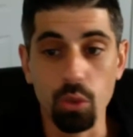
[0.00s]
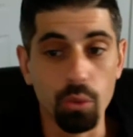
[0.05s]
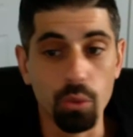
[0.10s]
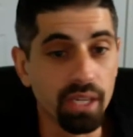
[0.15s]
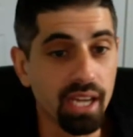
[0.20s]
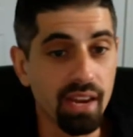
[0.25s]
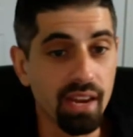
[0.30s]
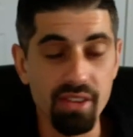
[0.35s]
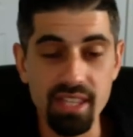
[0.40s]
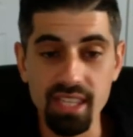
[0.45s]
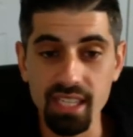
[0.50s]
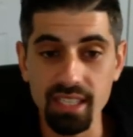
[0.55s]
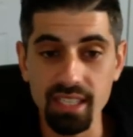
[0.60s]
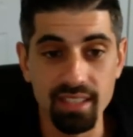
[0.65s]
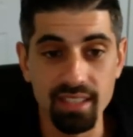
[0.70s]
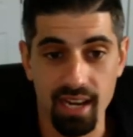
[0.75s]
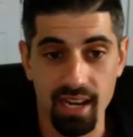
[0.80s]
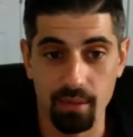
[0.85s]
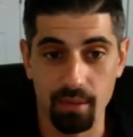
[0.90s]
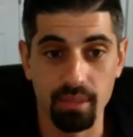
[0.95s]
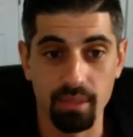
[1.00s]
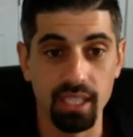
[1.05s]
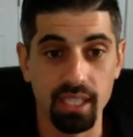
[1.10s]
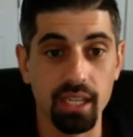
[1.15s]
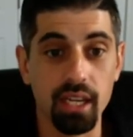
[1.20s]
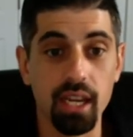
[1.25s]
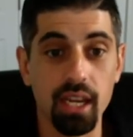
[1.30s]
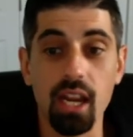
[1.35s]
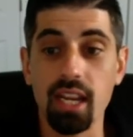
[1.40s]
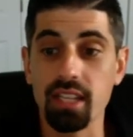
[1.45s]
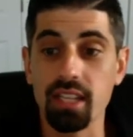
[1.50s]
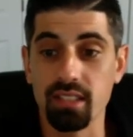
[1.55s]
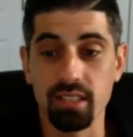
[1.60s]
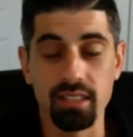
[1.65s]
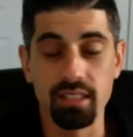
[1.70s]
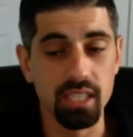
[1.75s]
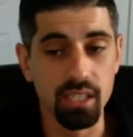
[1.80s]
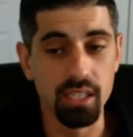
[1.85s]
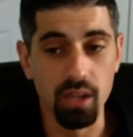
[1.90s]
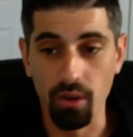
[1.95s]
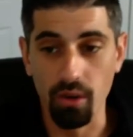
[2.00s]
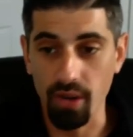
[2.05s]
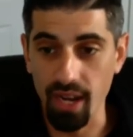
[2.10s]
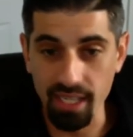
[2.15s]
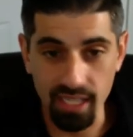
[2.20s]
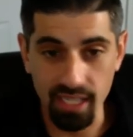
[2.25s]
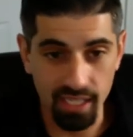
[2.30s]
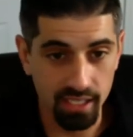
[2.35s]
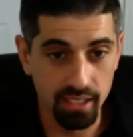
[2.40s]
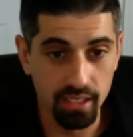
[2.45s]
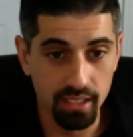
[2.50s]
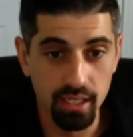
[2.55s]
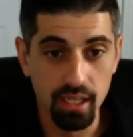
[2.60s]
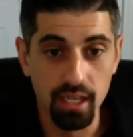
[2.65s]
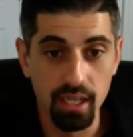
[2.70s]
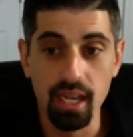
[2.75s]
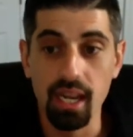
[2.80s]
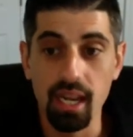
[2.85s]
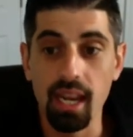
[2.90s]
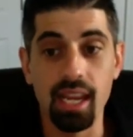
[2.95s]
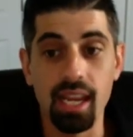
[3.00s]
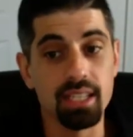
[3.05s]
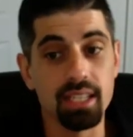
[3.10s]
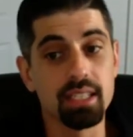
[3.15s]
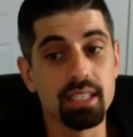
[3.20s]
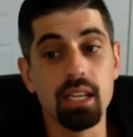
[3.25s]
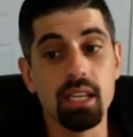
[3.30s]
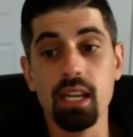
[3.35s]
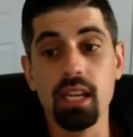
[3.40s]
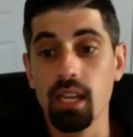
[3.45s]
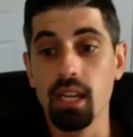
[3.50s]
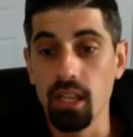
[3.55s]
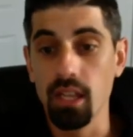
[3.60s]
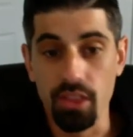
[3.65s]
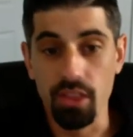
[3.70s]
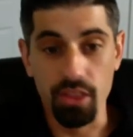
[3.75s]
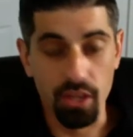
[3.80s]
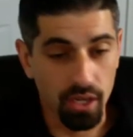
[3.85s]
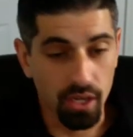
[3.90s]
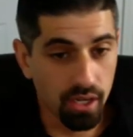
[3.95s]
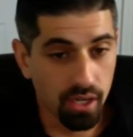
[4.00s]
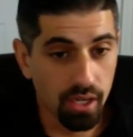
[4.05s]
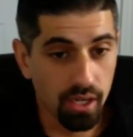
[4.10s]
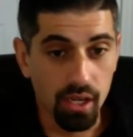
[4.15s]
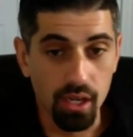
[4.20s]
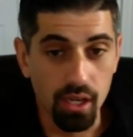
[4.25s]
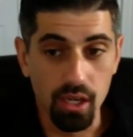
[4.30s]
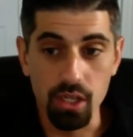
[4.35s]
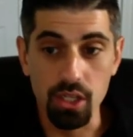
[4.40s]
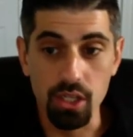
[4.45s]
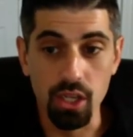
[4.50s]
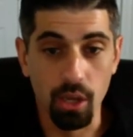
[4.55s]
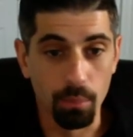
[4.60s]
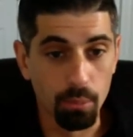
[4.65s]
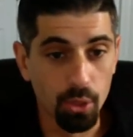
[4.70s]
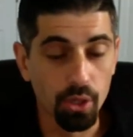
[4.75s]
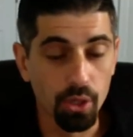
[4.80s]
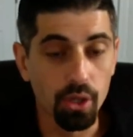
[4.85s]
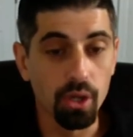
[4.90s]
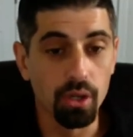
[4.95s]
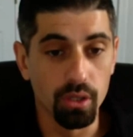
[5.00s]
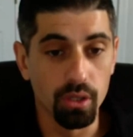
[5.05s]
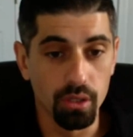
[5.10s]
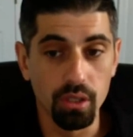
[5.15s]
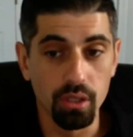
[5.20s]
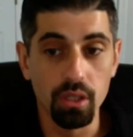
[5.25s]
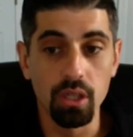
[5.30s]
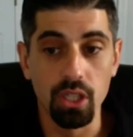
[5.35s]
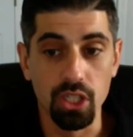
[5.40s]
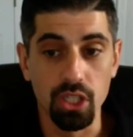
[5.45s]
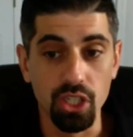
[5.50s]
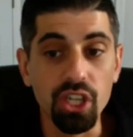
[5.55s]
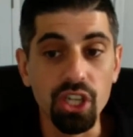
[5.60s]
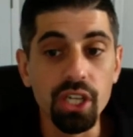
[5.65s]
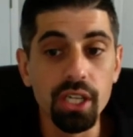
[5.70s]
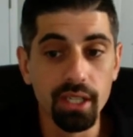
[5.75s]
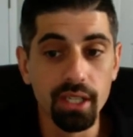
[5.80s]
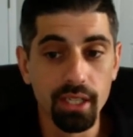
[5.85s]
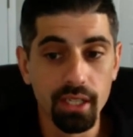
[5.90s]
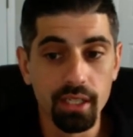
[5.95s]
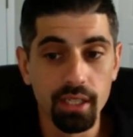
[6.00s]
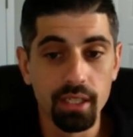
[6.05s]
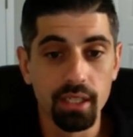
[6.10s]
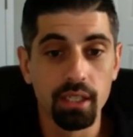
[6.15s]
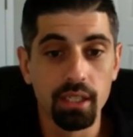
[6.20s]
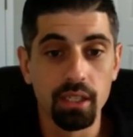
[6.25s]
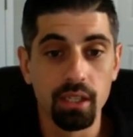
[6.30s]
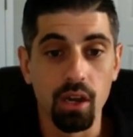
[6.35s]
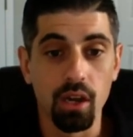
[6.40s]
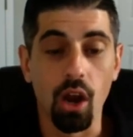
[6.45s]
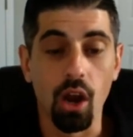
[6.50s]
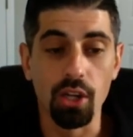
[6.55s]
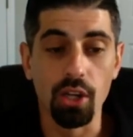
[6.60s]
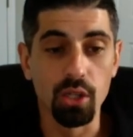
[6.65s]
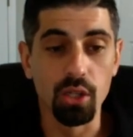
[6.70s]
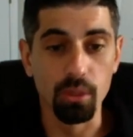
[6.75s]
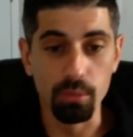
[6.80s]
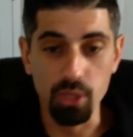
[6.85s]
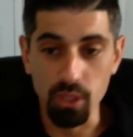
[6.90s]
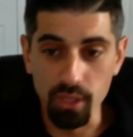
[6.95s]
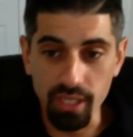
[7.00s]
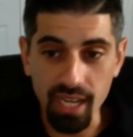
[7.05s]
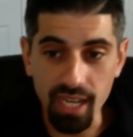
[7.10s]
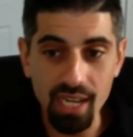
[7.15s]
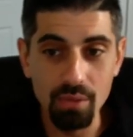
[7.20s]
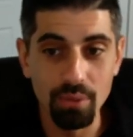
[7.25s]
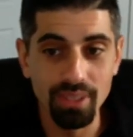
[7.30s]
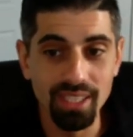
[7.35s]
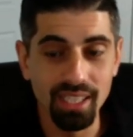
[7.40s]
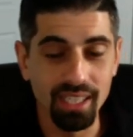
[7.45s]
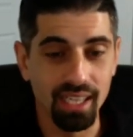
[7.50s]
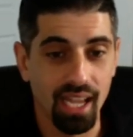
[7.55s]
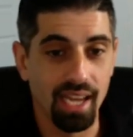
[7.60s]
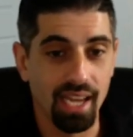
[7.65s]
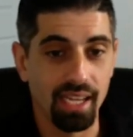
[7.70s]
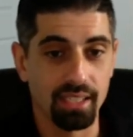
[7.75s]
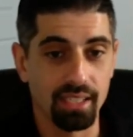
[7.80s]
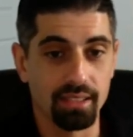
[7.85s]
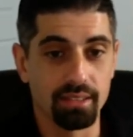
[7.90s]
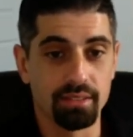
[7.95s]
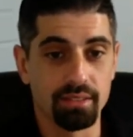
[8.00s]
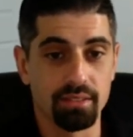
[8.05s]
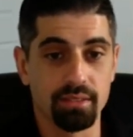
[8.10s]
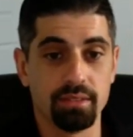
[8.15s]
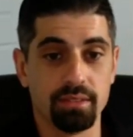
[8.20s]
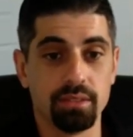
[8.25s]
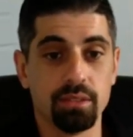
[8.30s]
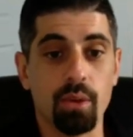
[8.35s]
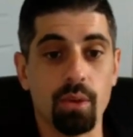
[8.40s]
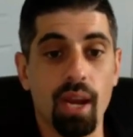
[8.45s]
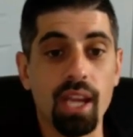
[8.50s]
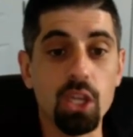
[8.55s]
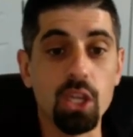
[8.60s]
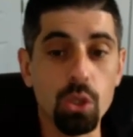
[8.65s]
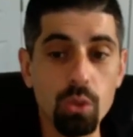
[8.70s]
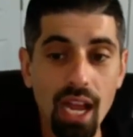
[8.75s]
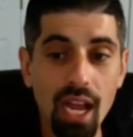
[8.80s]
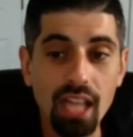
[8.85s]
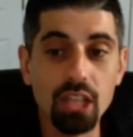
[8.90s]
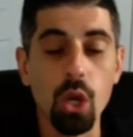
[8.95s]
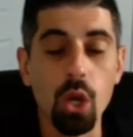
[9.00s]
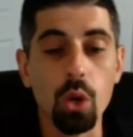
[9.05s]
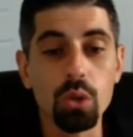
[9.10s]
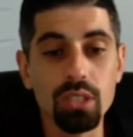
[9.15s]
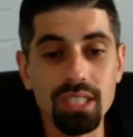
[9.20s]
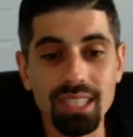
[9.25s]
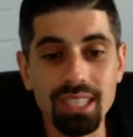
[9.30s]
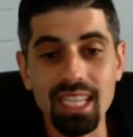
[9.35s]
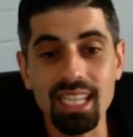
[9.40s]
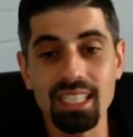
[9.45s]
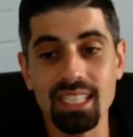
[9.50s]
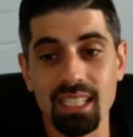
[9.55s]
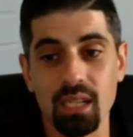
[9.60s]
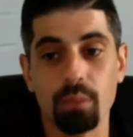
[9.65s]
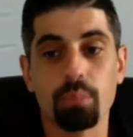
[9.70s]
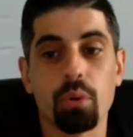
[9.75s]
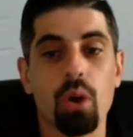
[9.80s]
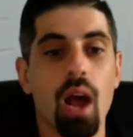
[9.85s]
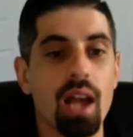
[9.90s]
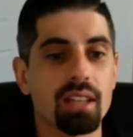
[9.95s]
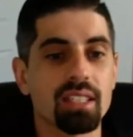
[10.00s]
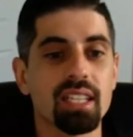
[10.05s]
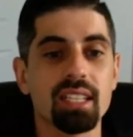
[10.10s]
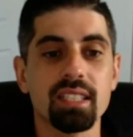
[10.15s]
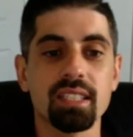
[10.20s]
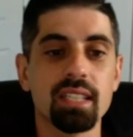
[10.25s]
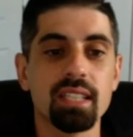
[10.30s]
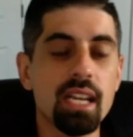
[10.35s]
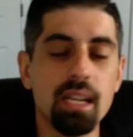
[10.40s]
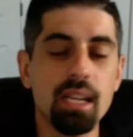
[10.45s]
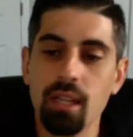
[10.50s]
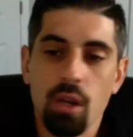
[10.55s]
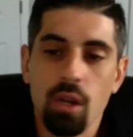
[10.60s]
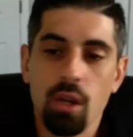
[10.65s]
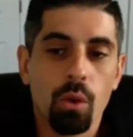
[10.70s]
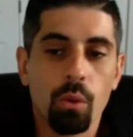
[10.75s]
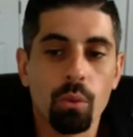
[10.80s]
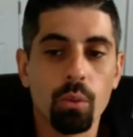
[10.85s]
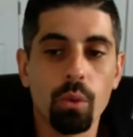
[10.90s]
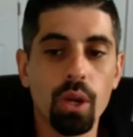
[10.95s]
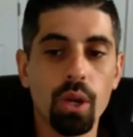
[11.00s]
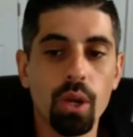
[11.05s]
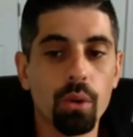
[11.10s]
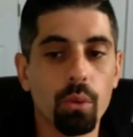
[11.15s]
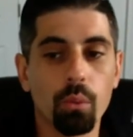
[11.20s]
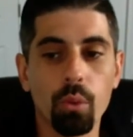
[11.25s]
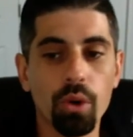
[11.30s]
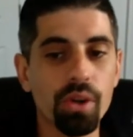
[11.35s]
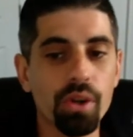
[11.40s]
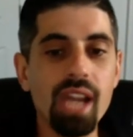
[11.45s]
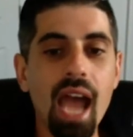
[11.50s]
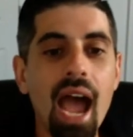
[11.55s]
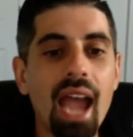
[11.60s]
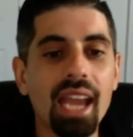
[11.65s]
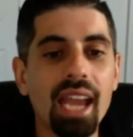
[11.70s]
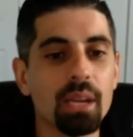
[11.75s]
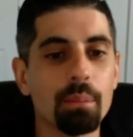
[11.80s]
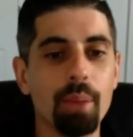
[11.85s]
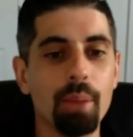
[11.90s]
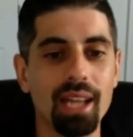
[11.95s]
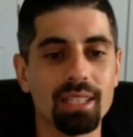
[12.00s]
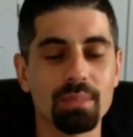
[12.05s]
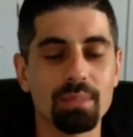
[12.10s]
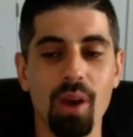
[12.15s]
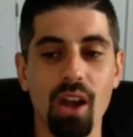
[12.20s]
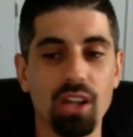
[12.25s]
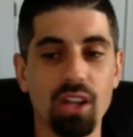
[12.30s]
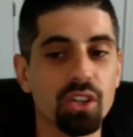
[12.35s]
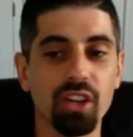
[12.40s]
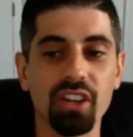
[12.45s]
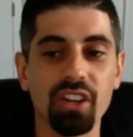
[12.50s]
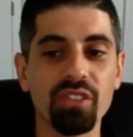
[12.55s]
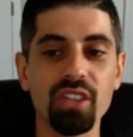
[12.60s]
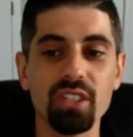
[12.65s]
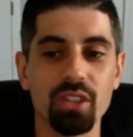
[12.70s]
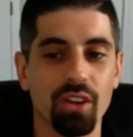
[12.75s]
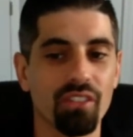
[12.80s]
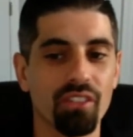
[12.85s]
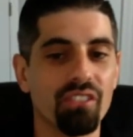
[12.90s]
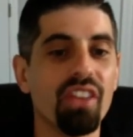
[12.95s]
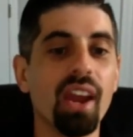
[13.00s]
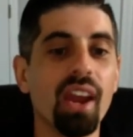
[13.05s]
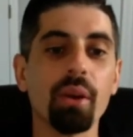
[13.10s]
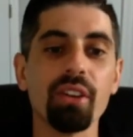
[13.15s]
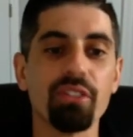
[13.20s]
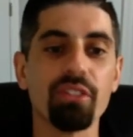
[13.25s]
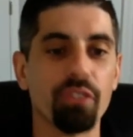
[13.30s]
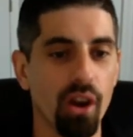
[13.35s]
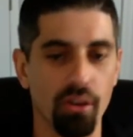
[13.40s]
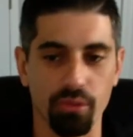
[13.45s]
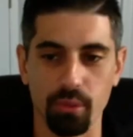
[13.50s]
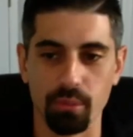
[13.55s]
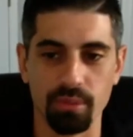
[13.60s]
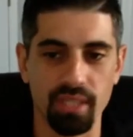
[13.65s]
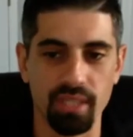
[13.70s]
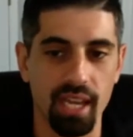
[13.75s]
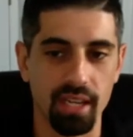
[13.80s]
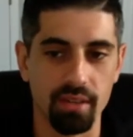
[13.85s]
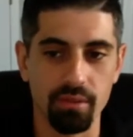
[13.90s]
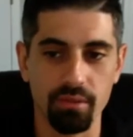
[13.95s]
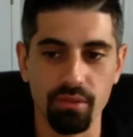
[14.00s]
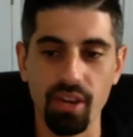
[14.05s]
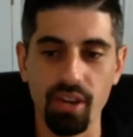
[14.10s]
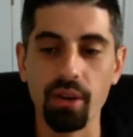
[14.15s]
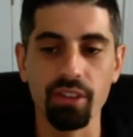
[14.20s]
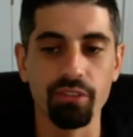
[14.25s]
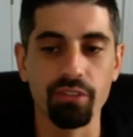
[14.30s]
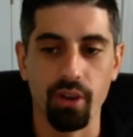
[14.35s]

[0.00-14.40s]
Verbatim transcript: doing everything timely. Is the CRN in? Is the number good? Are you communicating with the client? Right? You got those things in a process. We're, we're not in a bad spot. Attorney fees are very far from dead. Very